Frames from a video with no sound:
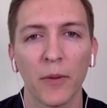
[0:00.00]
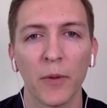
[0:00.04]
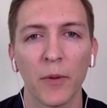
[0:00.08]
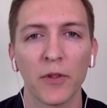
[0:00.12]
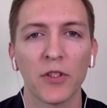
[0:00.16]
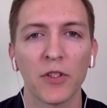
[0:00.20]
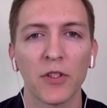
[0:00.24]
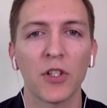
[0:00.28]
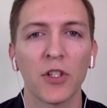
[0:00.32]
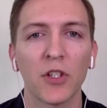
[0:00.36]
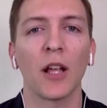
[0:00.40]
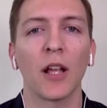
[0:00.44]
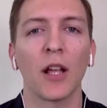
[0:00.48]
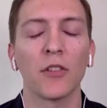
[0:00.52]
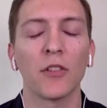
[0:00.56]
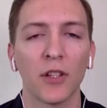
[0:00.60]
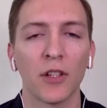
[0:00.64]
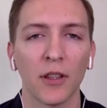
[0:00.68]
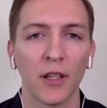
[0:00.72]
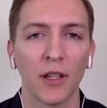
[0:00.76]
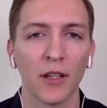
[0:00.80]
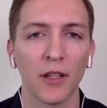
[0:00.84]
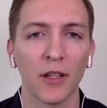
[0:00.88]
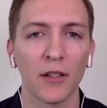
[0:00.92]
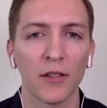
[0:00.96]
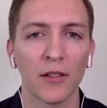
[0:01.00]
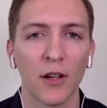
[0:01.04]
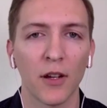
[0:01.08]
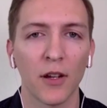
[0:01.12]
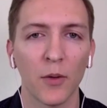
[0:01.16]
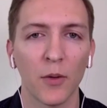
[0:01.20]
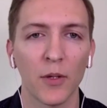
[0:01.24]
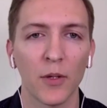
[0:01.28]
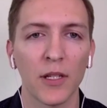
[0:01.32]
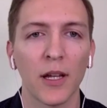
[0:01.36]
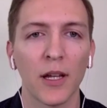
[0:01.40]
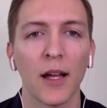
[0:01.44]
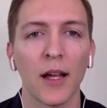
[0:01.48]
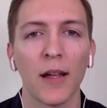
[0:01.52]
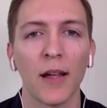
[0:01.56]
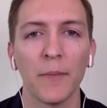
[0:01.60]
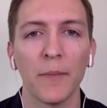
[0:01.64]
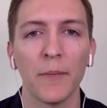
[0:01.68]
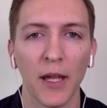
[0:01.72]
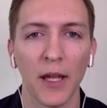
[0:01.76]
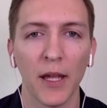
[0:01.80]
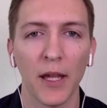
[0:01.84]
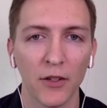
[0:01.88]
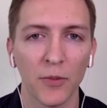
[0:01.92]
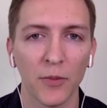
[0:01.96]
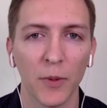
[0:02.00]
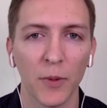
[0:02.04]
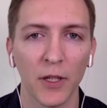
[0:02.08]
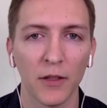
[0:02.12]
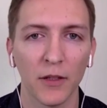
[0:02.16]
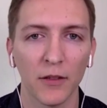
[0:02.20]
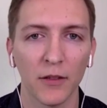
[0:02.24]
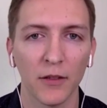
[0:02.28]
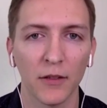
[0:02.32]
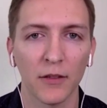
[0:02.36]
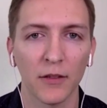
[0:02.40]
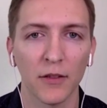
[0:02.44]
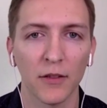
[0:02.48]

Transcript: the most challenging thing is always time management,